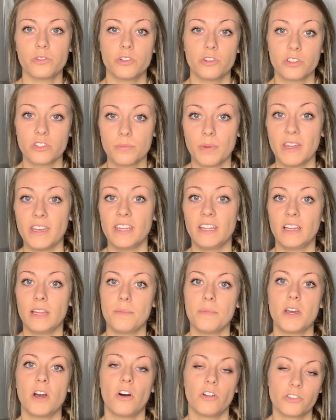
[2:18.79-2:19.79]
to your spending
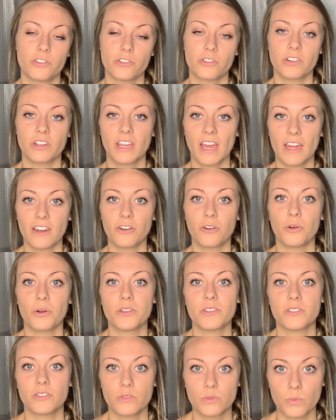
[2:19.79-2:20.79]
limit on certain
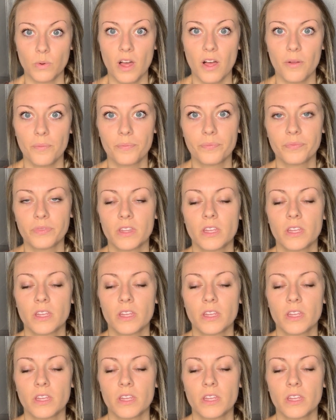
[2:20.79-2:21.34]
categories as well.